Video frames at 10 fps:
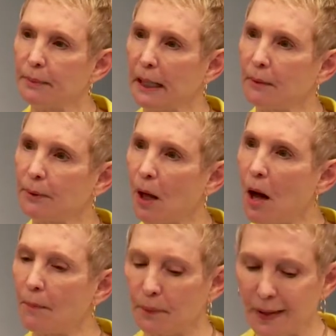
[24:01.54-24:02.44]
to be able to
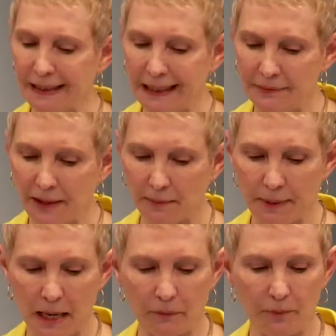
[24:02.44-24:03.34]
operate in that
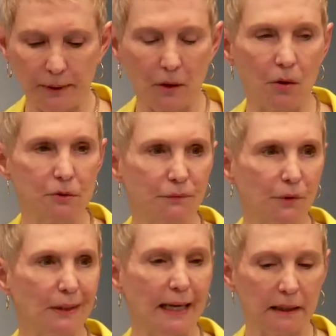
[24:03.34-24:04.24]
power because of
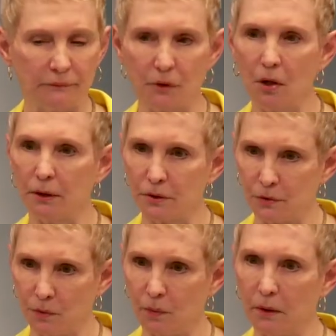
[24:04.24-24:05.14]
your lack of knowledge
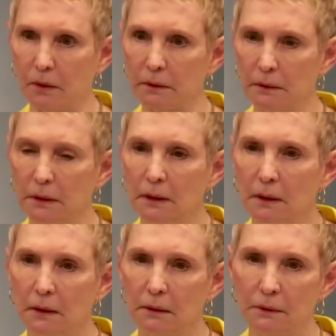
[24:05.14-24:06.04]
of the word.
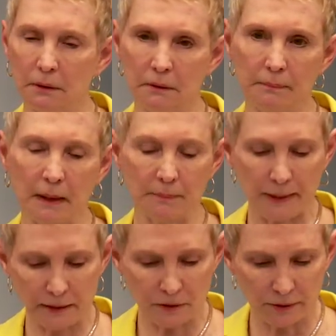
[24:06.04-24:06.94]
And
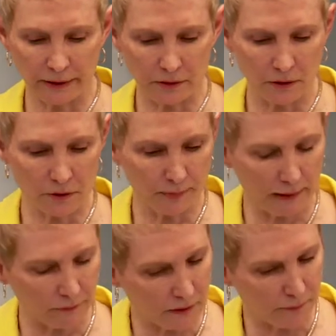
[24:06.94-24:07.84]
Pastor Larry talks
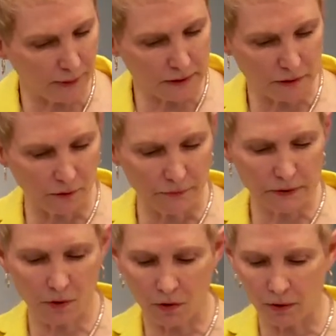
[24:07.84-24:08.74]
about this, preaches on
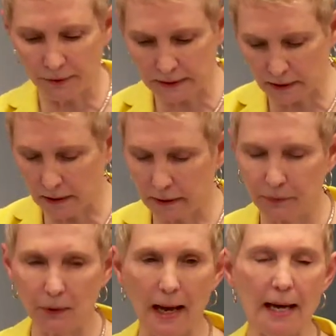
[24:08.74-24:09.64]
this all the time.
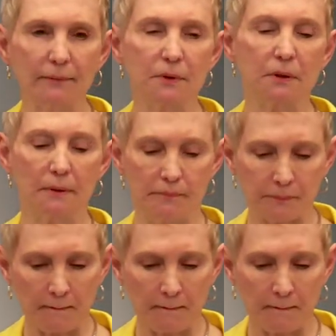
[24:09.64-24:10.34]
You have to,